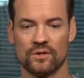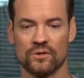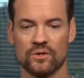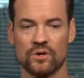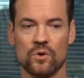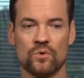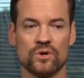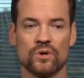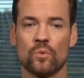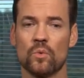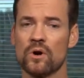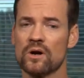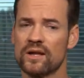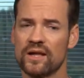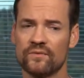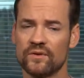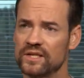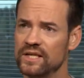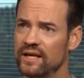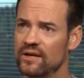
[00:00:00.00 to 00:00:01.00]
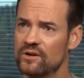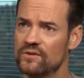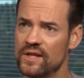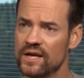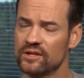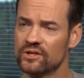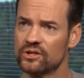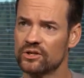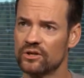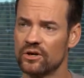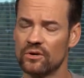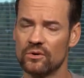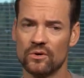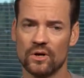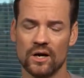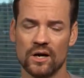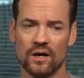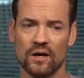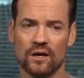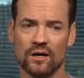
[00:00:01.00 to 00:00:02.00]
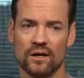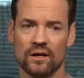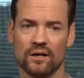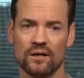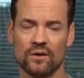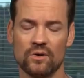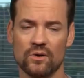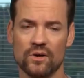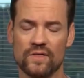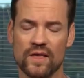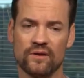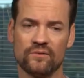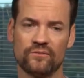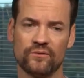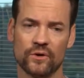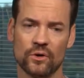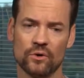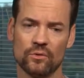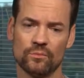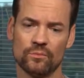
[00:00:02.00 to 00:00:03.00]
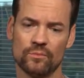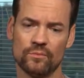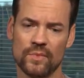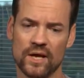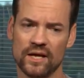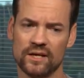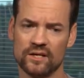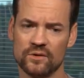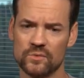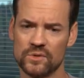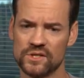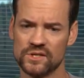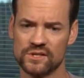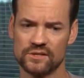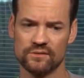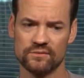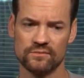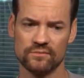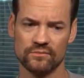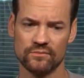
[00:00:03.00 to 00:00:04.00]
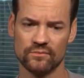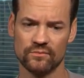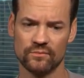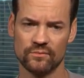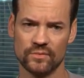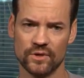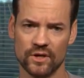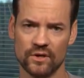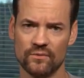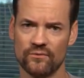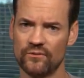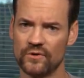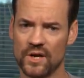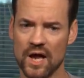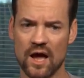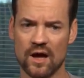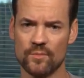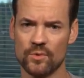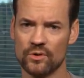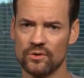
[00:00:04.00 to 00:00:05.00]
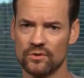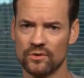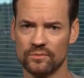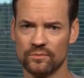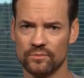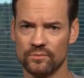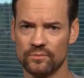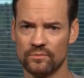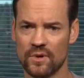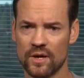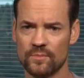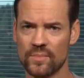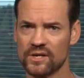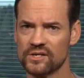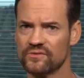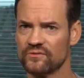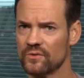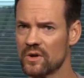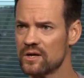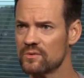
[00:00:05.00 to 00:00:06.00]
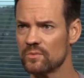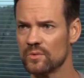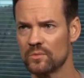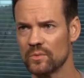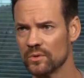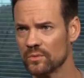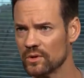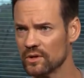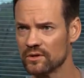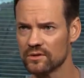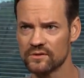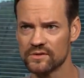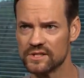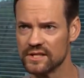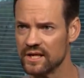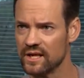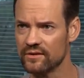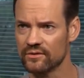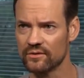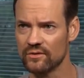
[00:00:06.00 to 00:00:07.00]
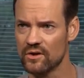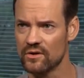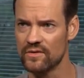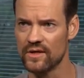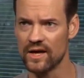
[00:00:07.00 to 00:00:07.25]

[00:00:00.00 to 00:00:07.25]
going to work every day on that show, uh, or in that film. Mandy was, you know, phenomenal, and my best friend when we were together on